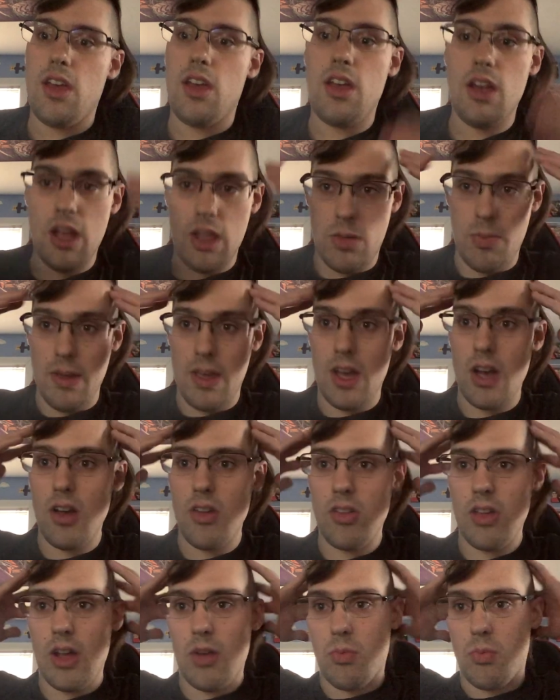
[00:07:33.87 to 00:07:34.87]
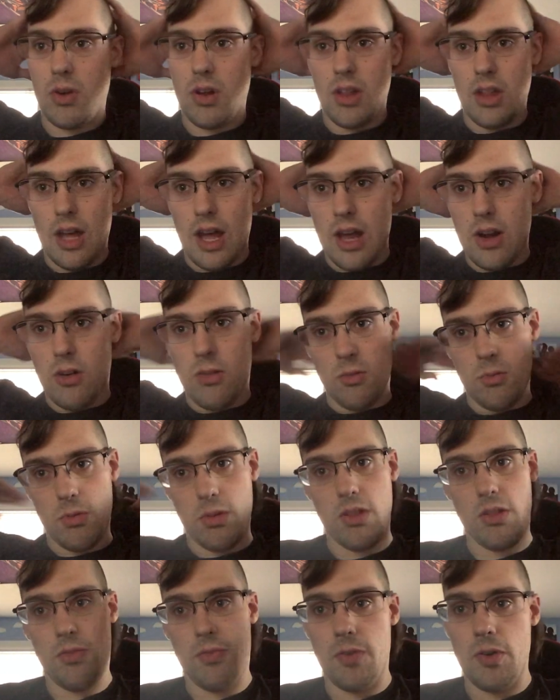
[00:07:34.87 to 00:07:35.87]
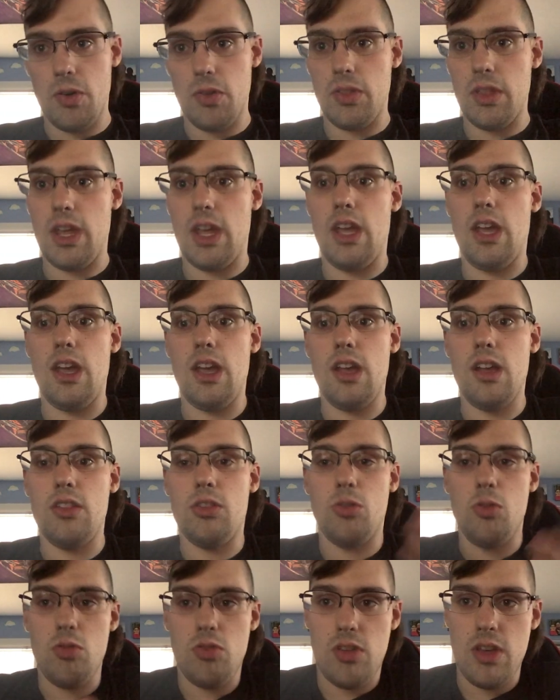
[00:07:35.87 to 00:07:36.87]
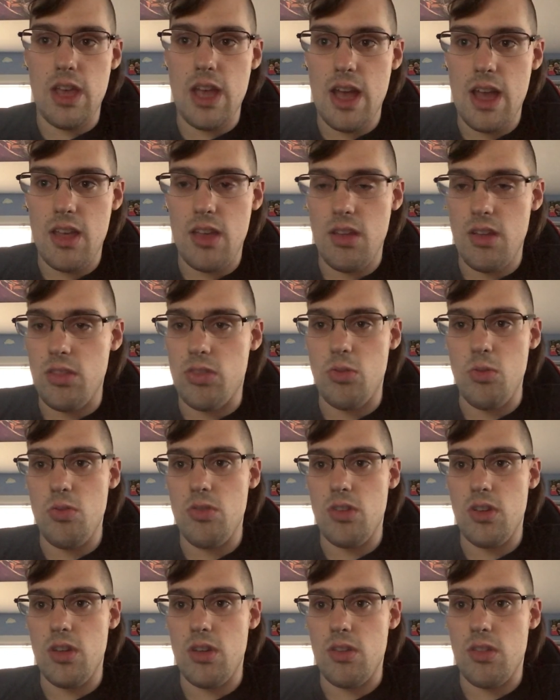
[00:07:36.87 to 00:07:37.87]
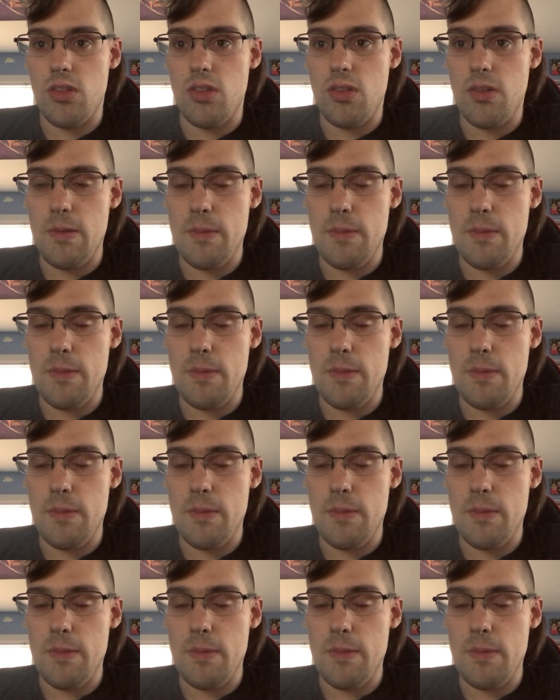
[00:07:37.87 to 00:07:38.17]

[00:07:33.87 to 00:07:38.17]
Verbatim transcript: It's because like really, I don't really feel the enthusiasm, enthusiasm,